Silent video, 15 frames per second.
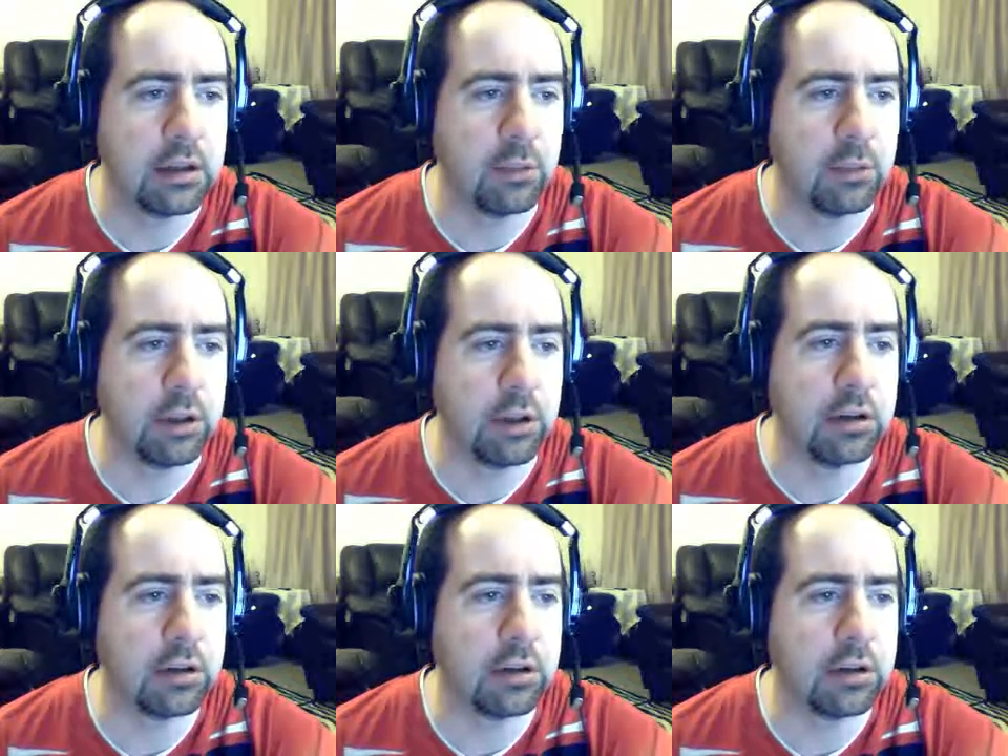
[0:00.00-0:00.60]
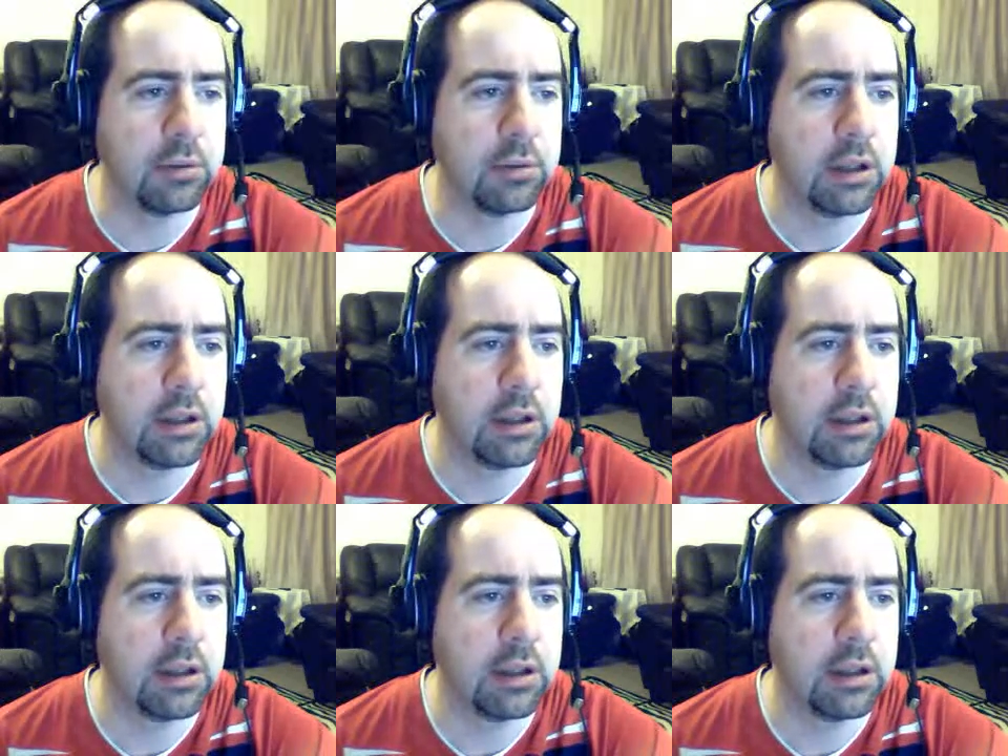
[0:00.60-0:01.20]
Will you not
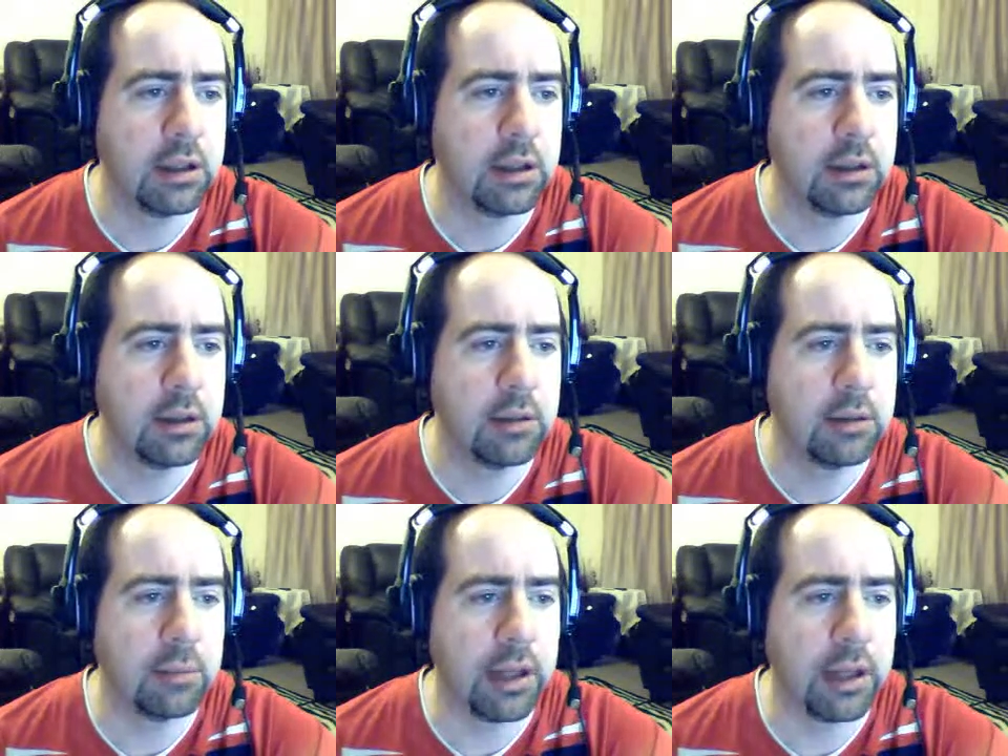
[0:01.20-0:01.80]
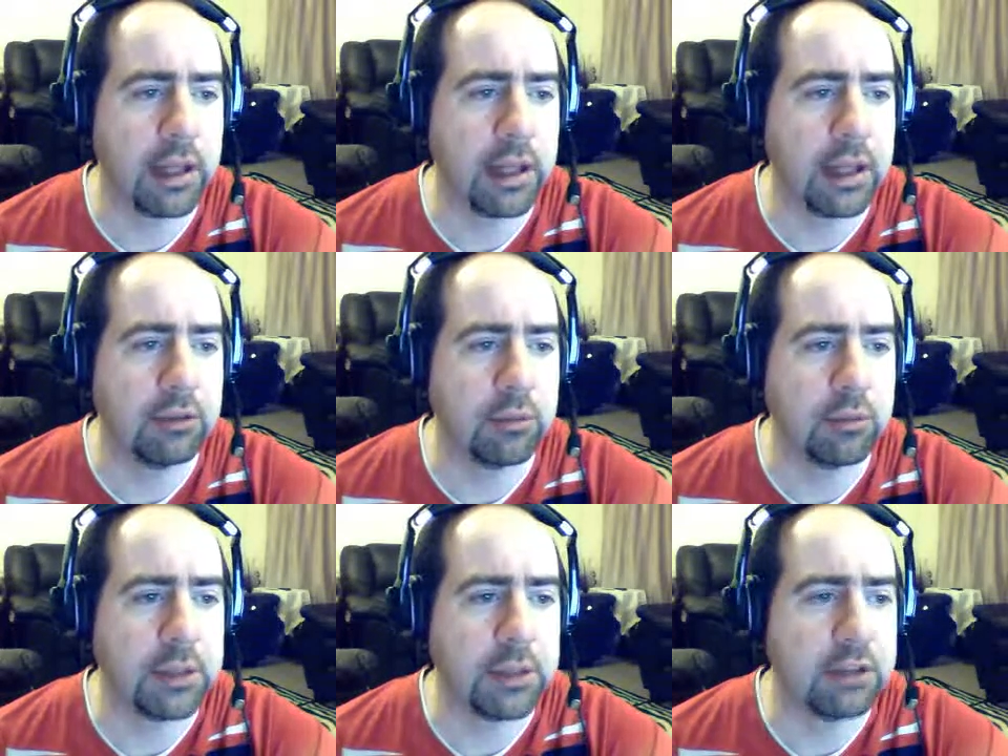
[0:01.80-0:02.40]
plan
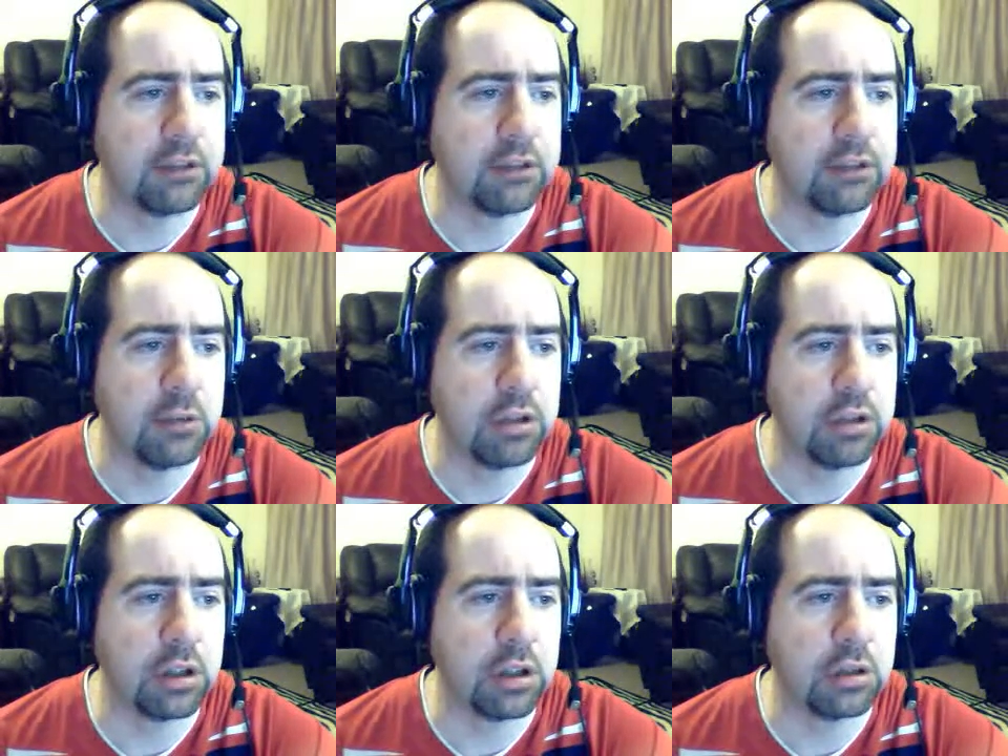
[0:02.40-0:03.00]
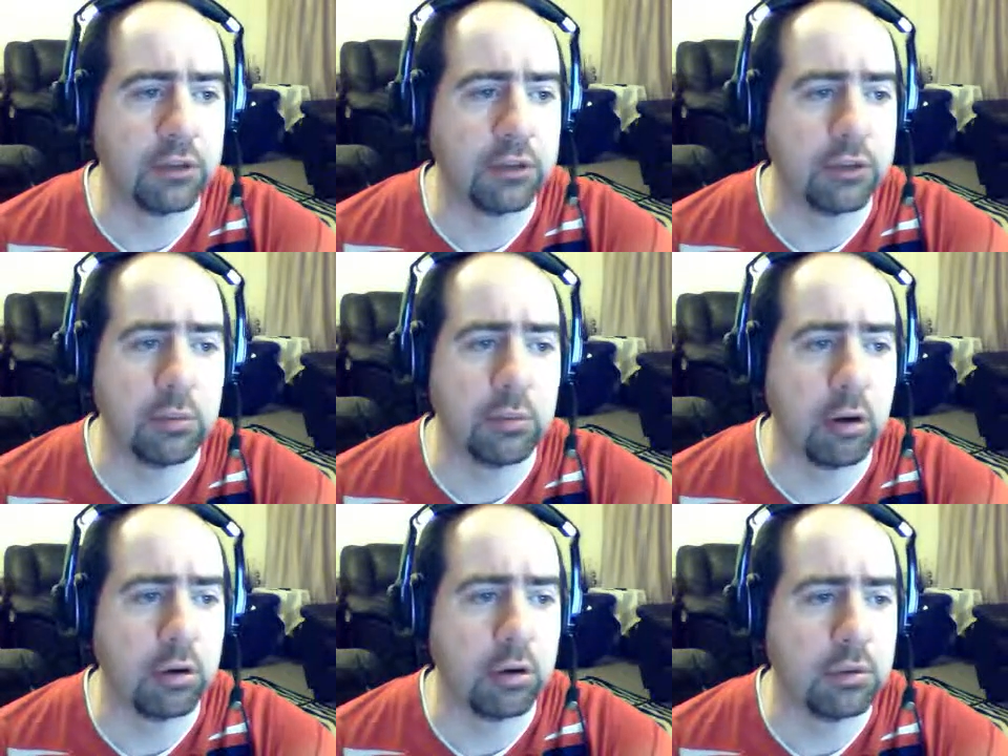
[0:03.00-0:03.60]
for me a future of
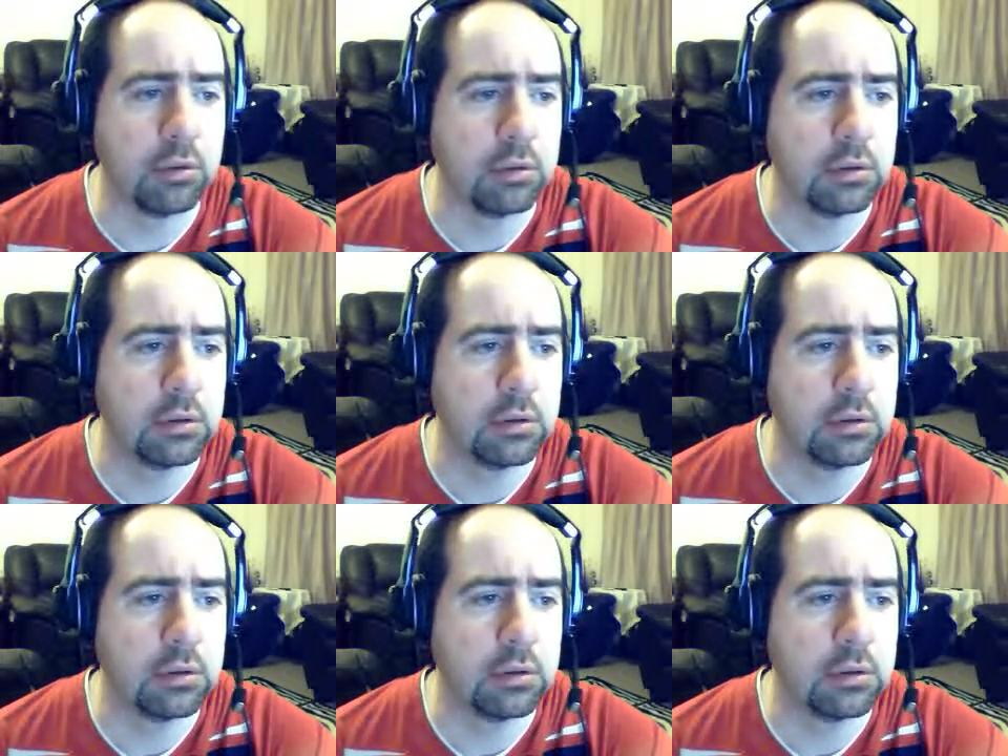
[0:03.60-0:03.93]
tomorrow?